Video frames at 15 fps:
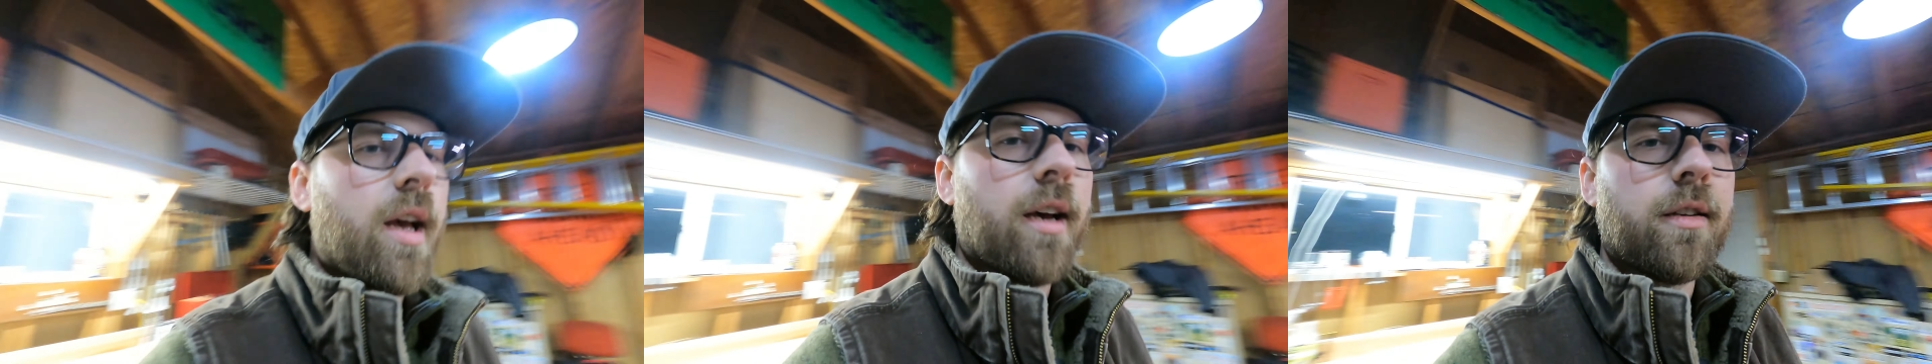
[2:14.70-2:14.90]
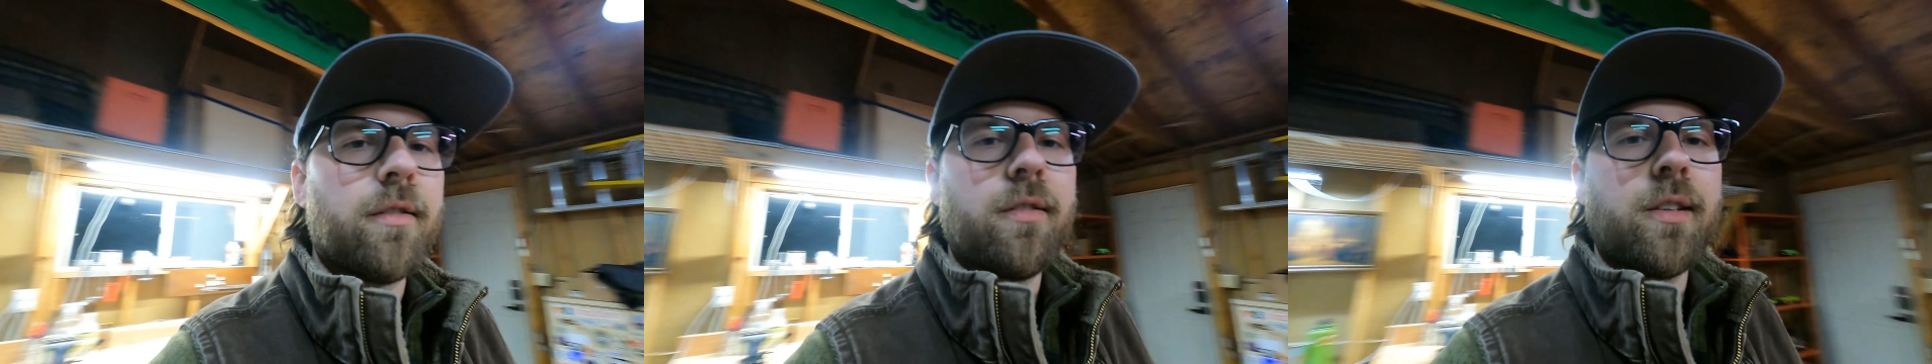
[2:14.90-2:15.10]

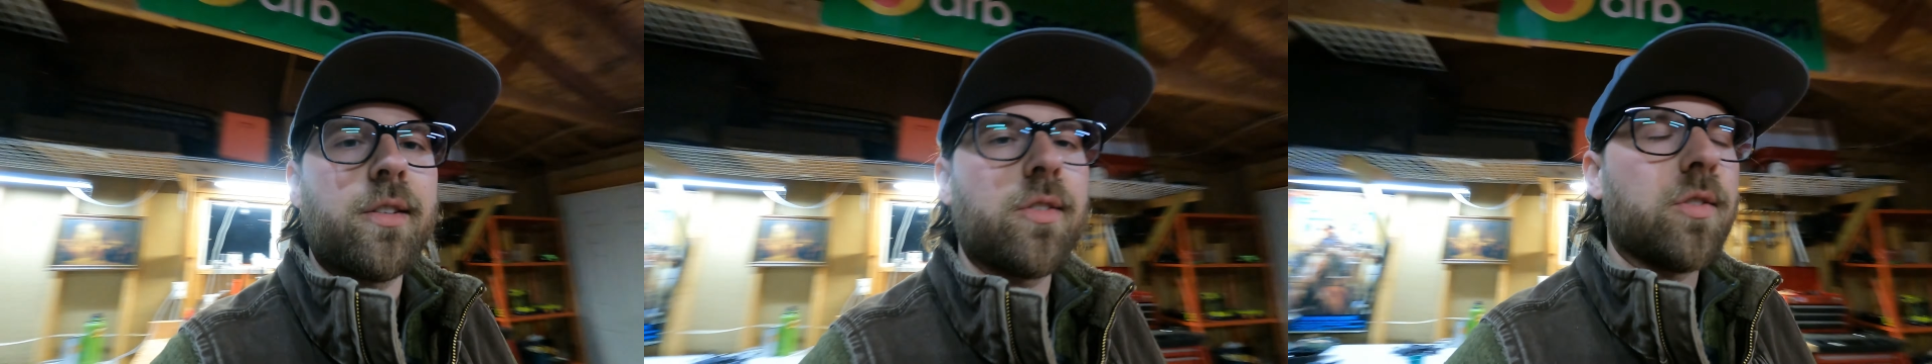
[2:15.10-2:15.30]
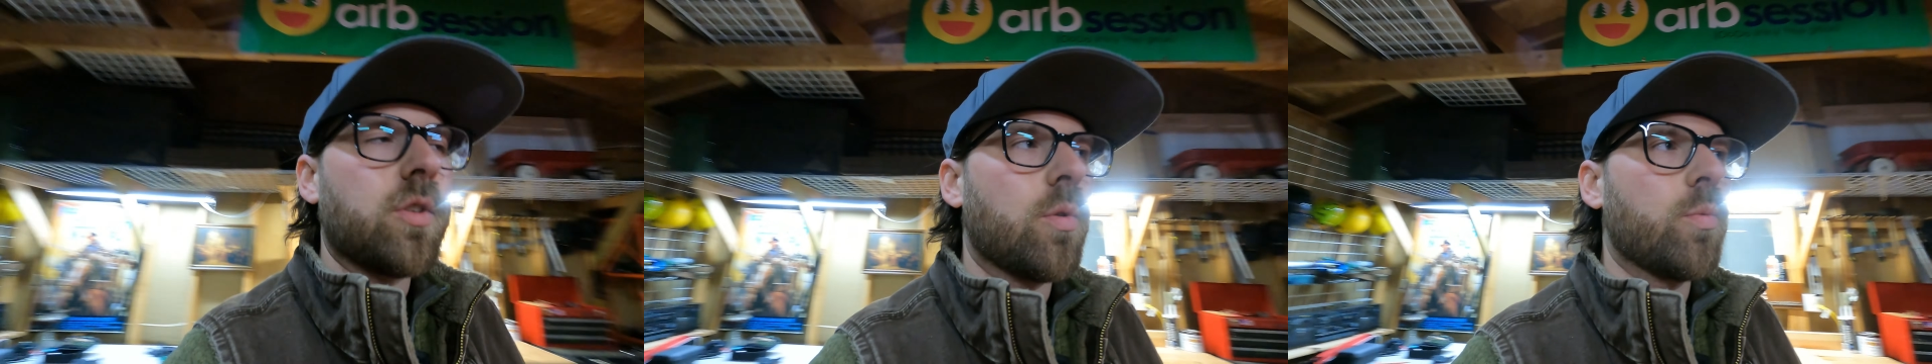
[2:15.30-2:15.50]
yeah,
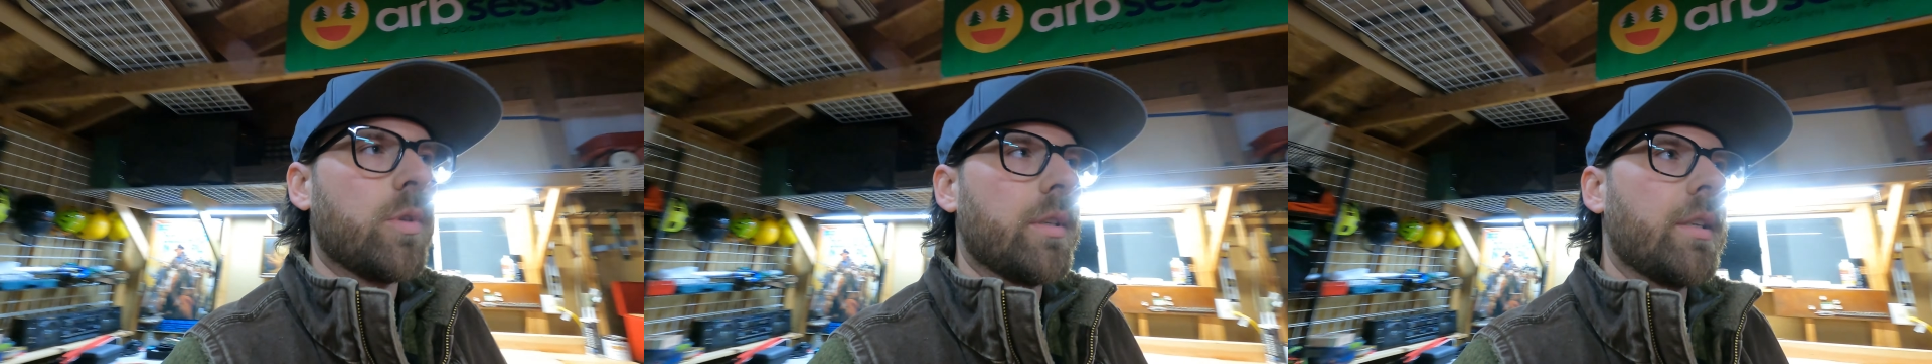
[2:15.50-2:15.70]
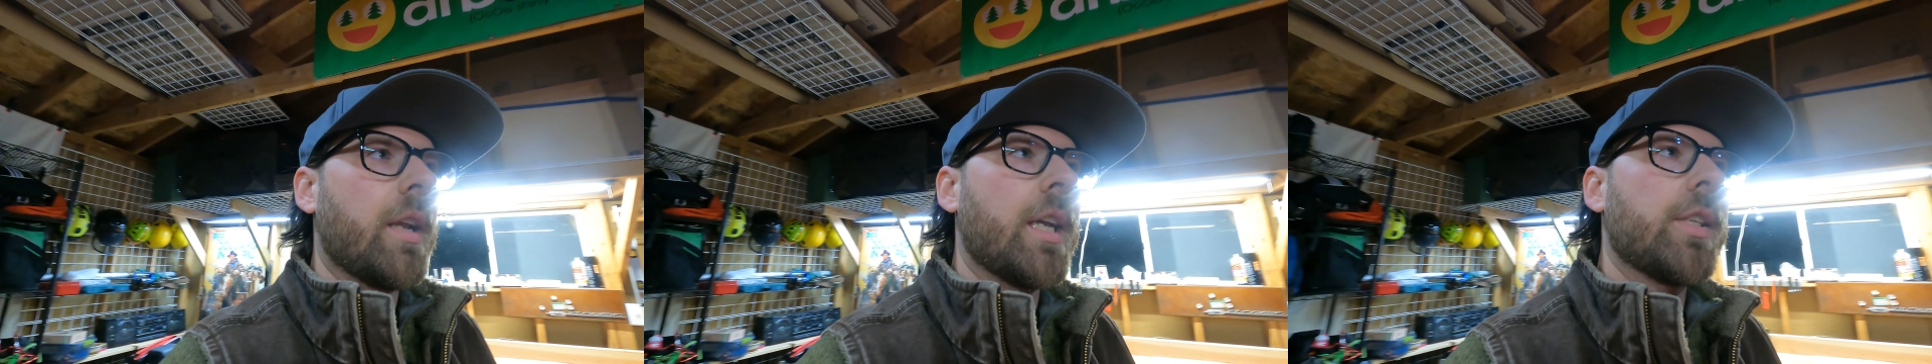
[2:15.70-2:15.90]
this is a
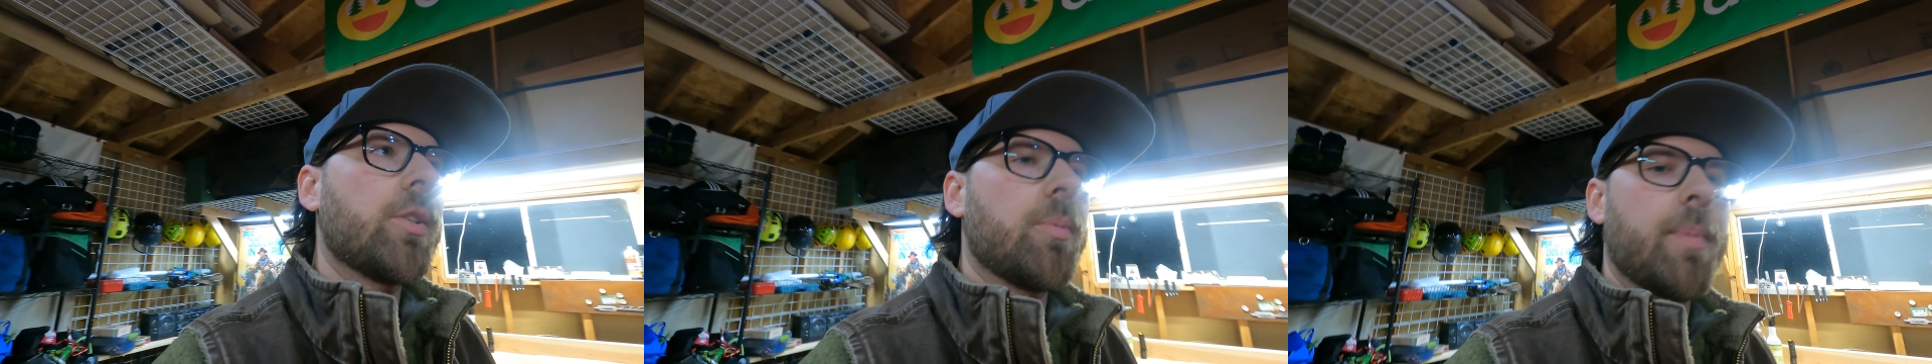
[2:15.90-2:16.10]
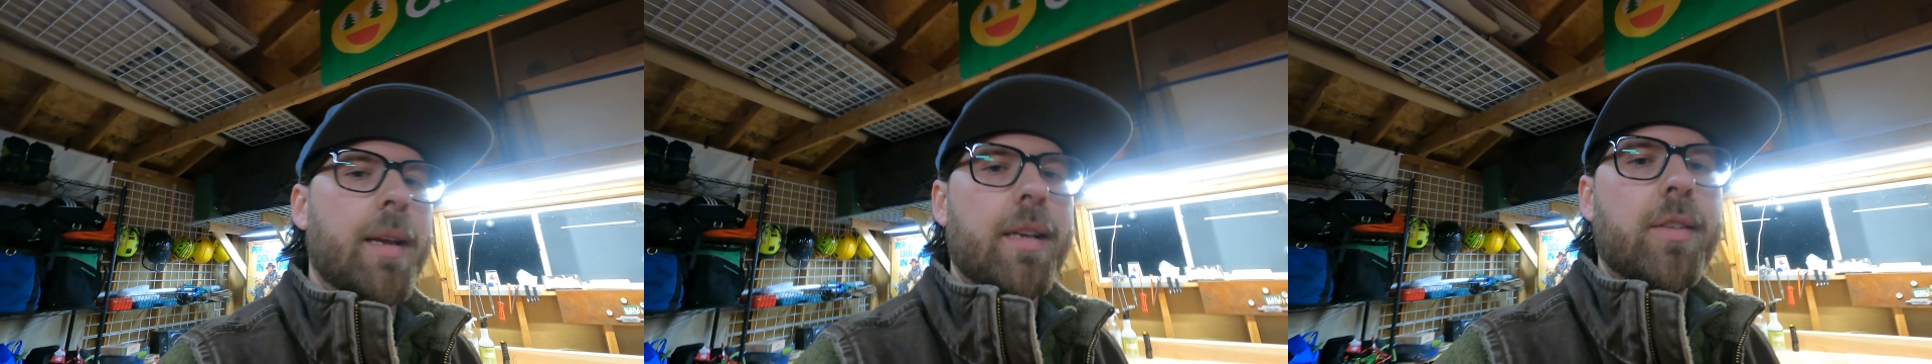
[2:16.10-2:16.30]
really nice
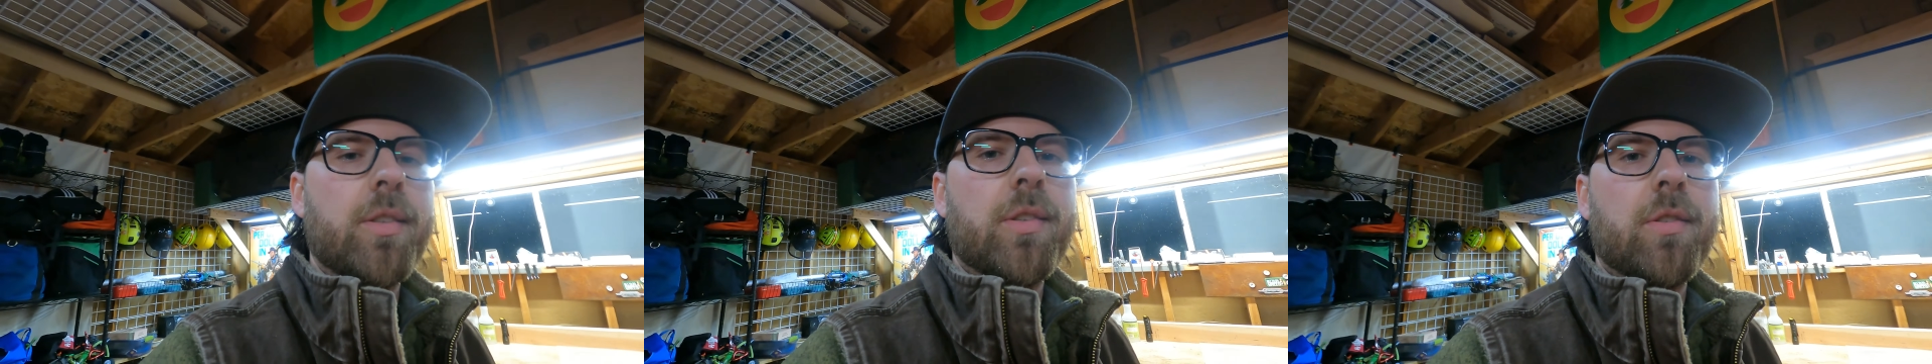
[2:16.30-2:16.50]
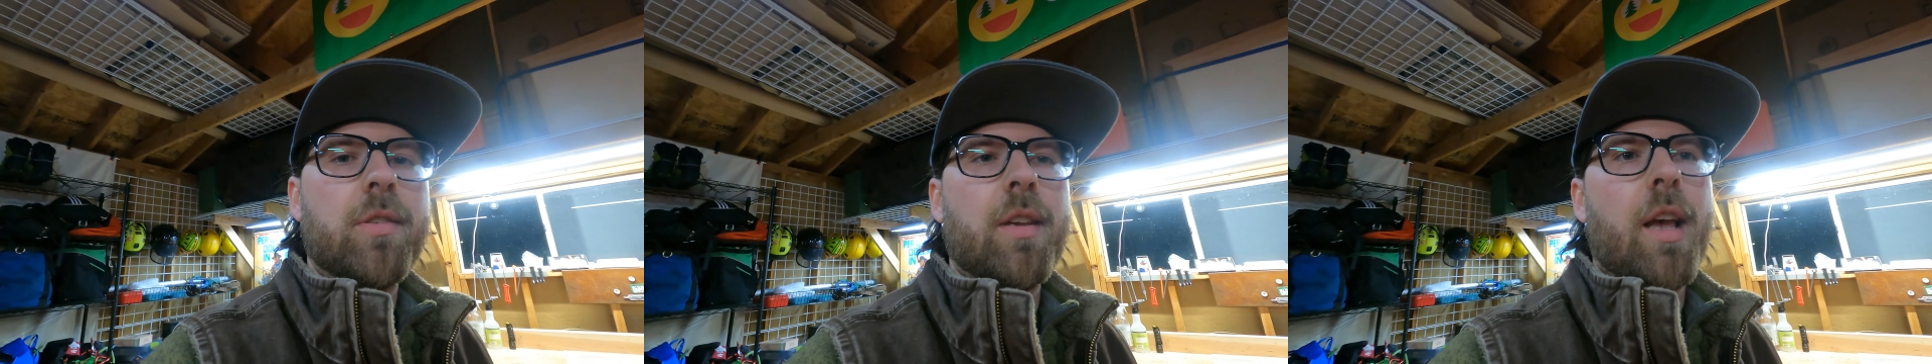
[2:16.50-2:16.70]

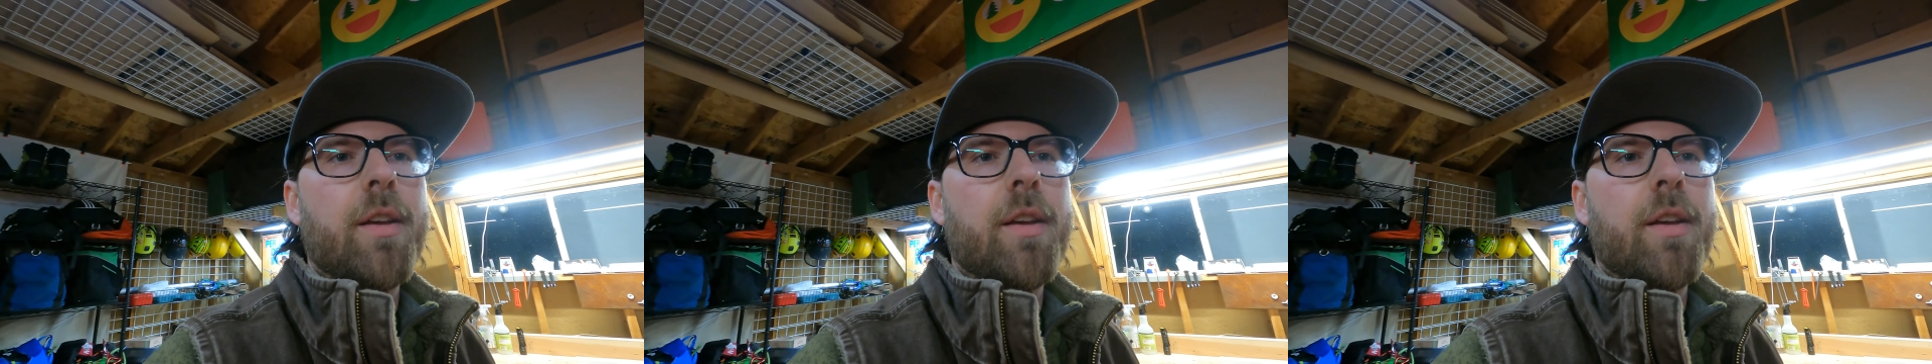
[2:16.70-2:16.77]
space.